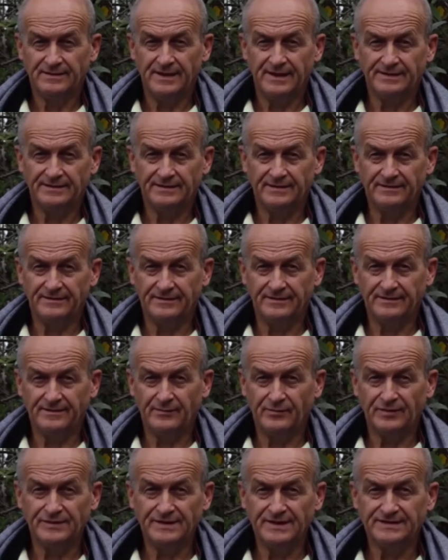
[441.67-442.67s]
Yet
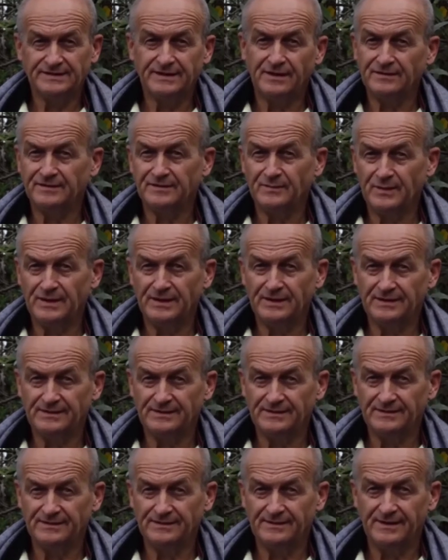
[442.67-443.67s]
the police tells
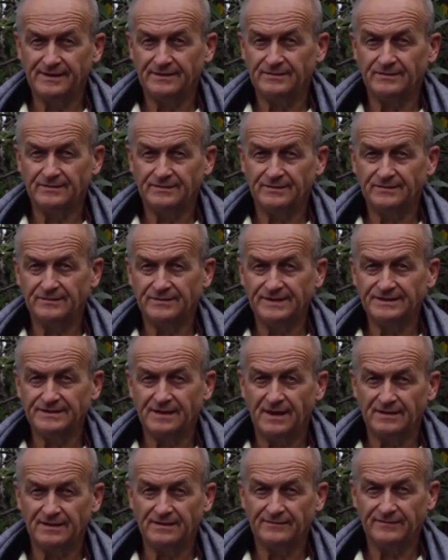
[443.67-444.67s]
me they took
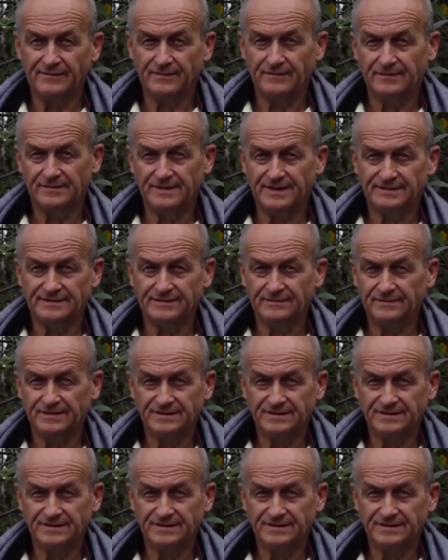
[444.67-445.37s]
Louisa for arrest,